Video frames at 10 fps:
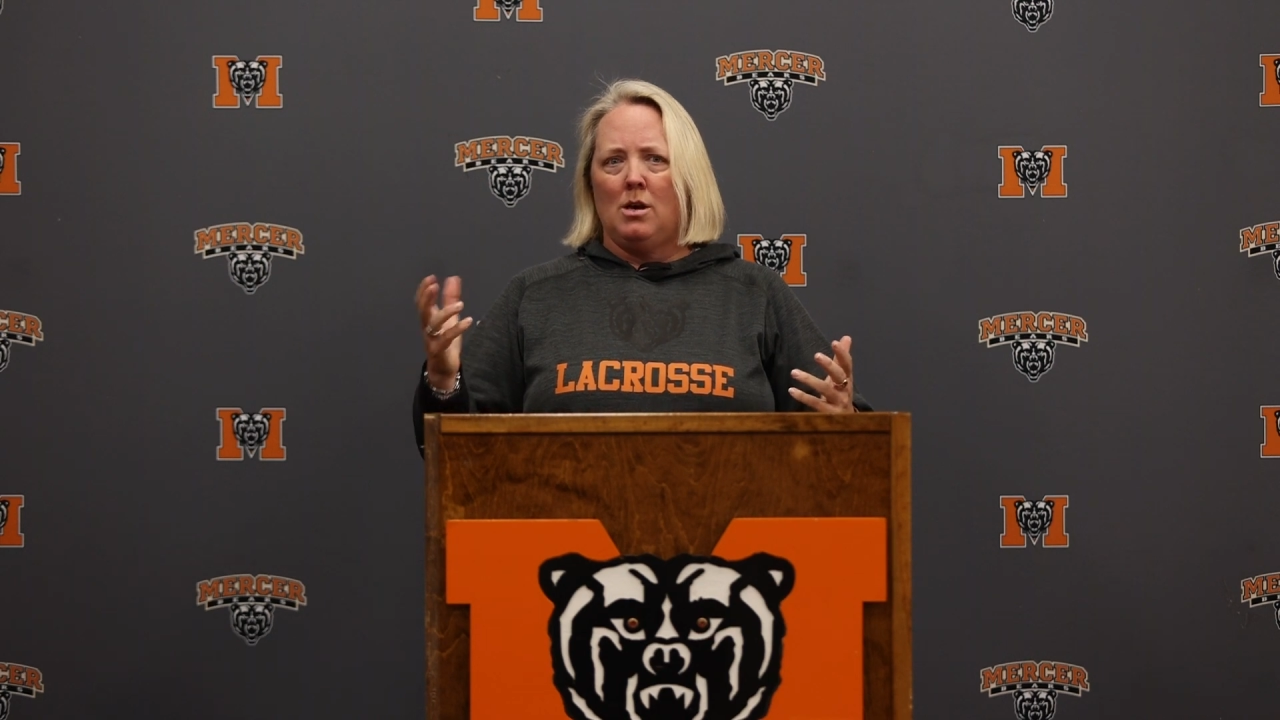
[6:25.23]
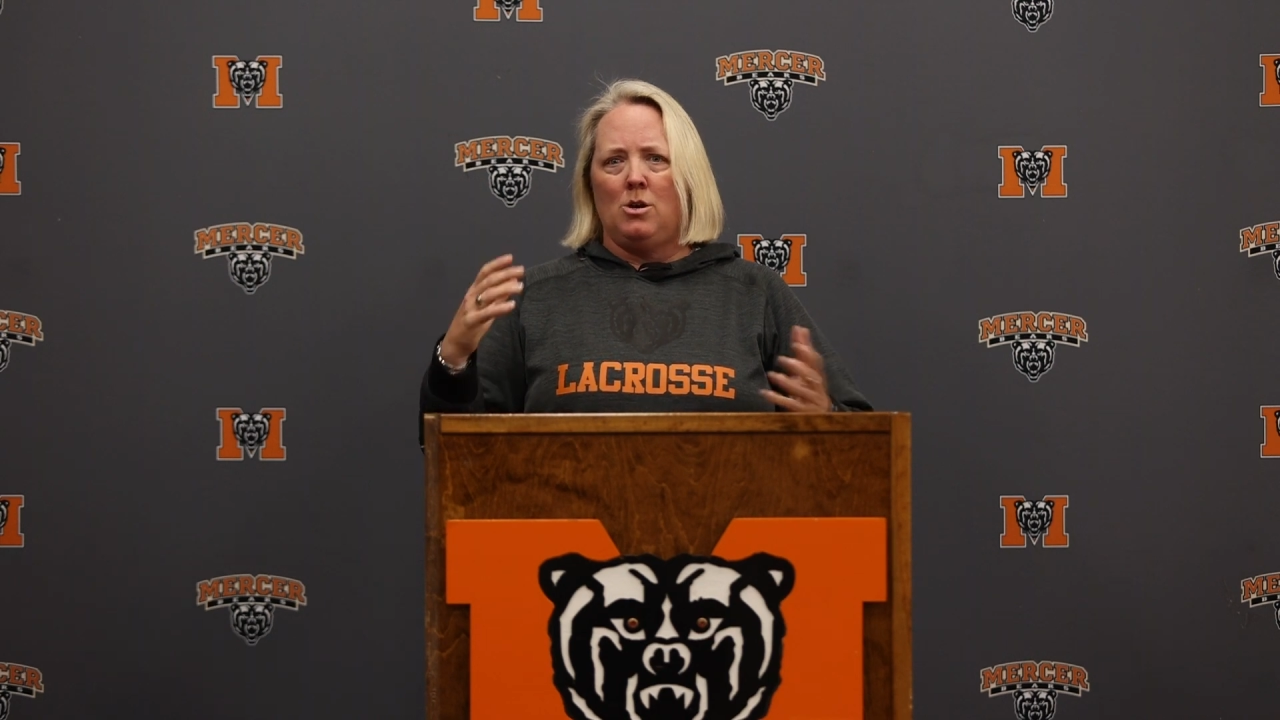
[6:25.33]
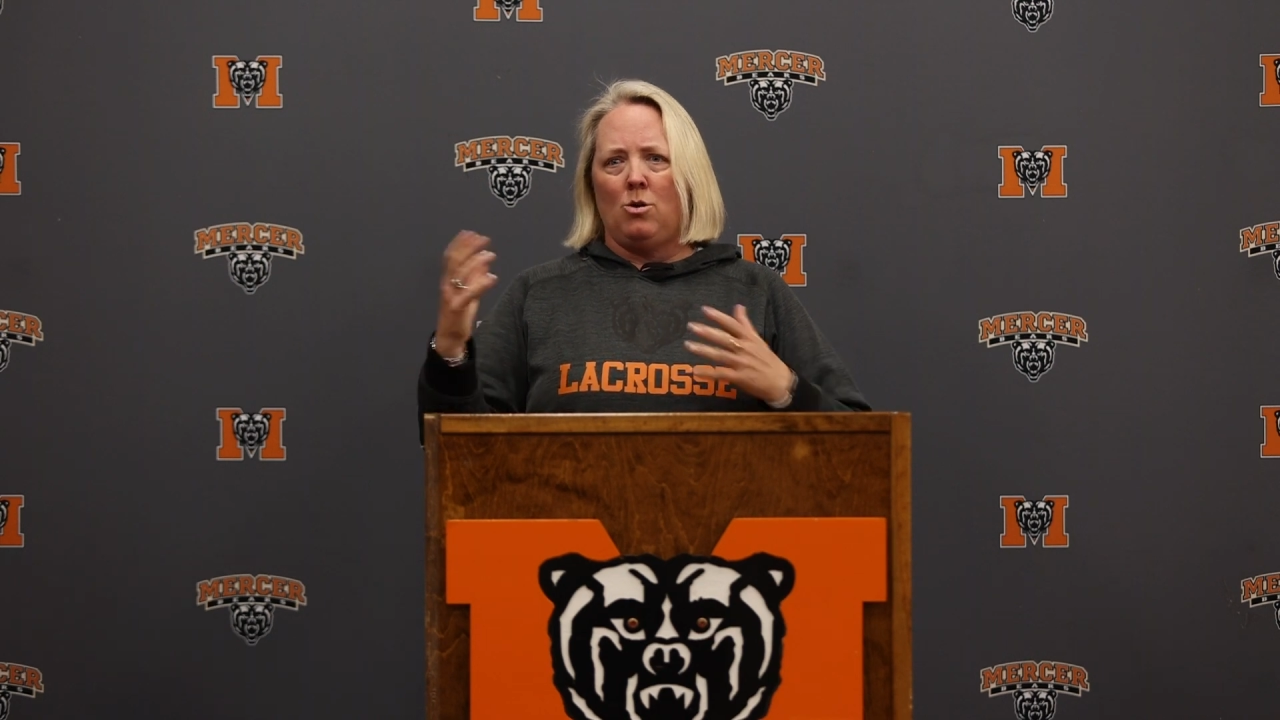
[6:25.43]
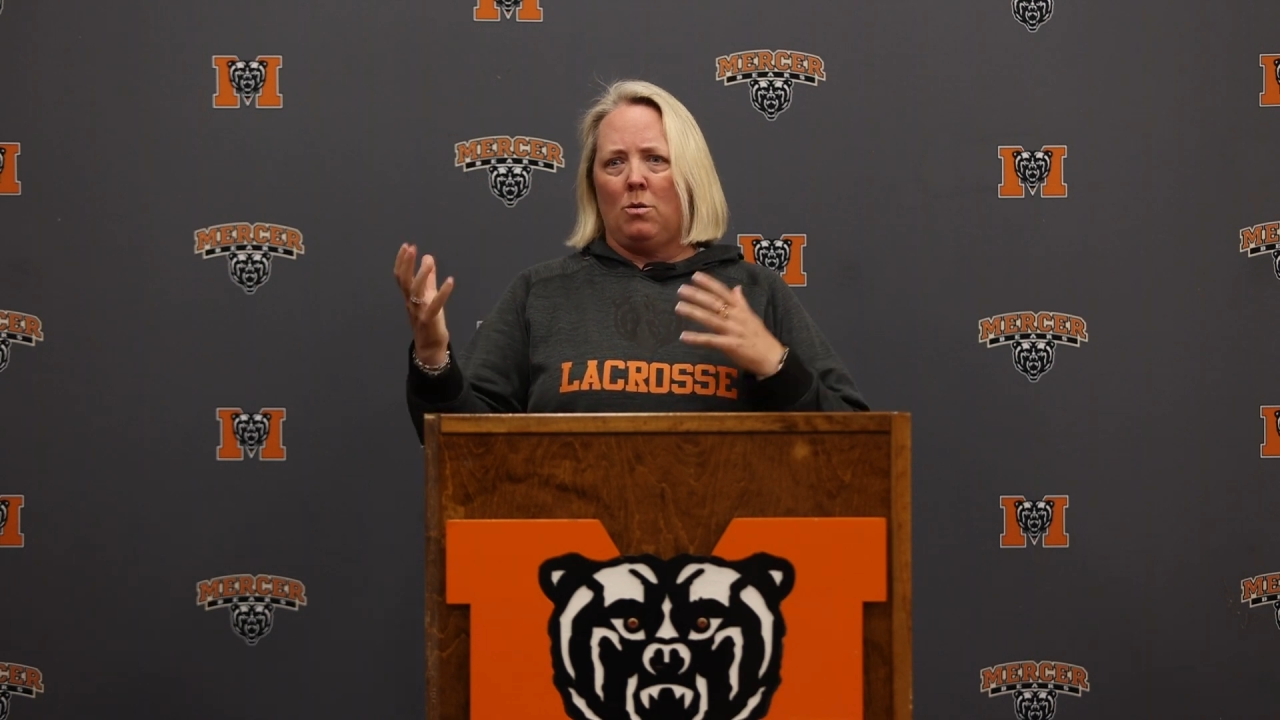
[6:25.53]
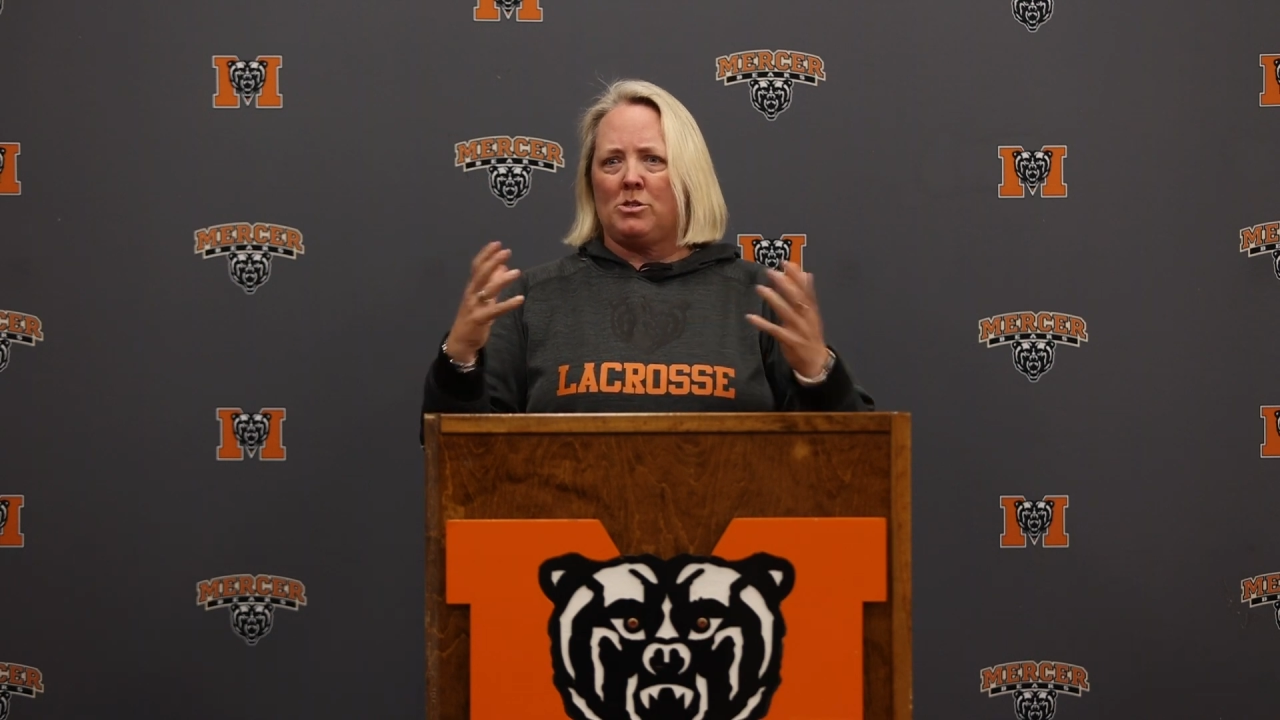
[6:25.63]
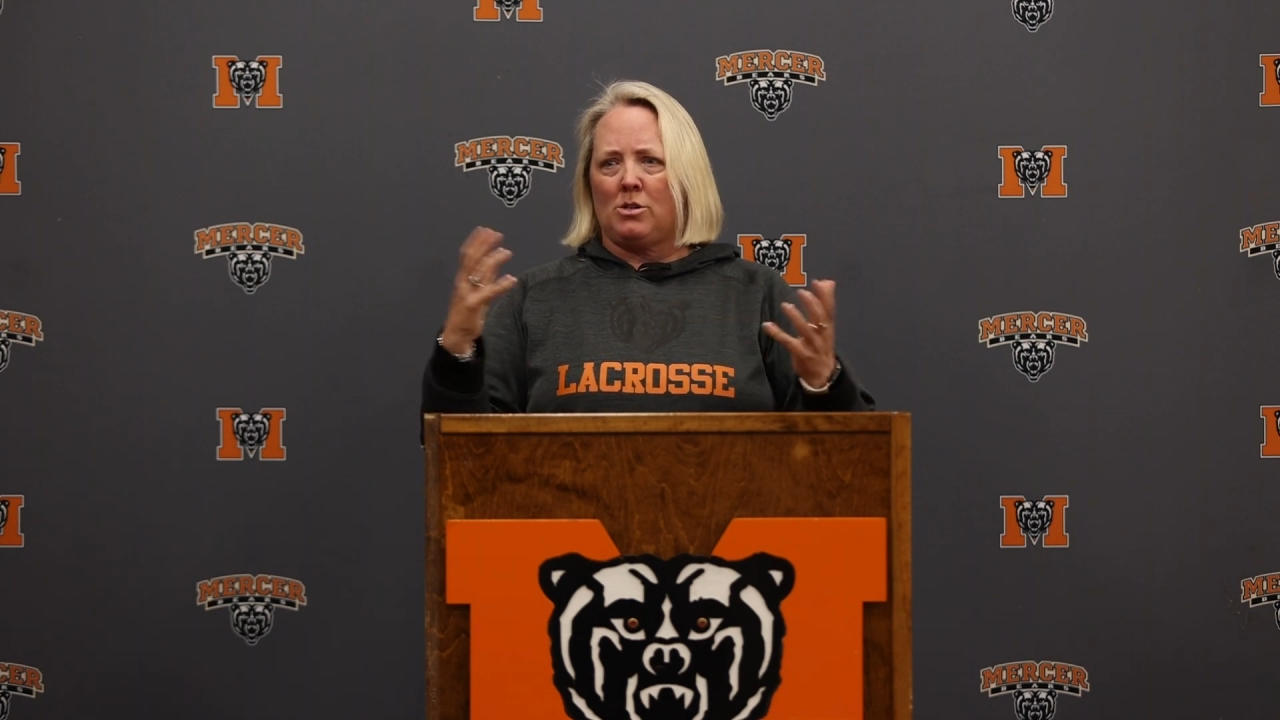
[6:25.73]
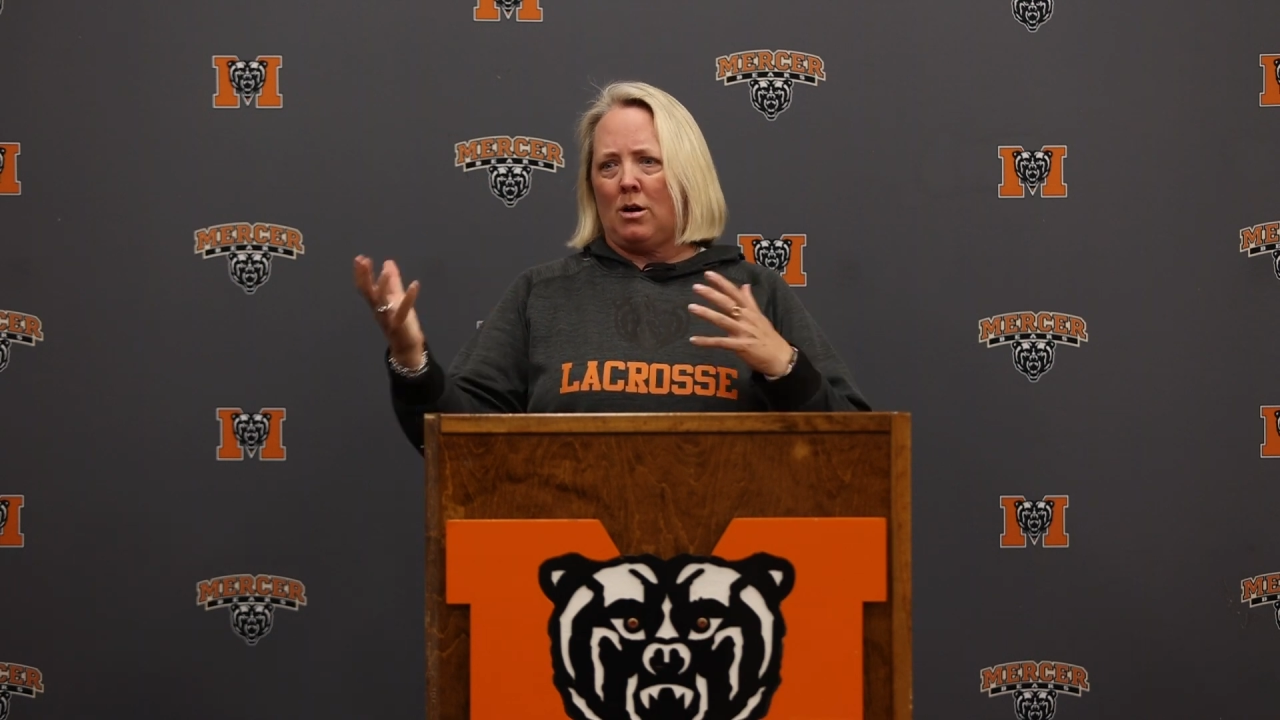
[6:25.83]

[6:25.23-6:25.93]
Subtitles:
And you always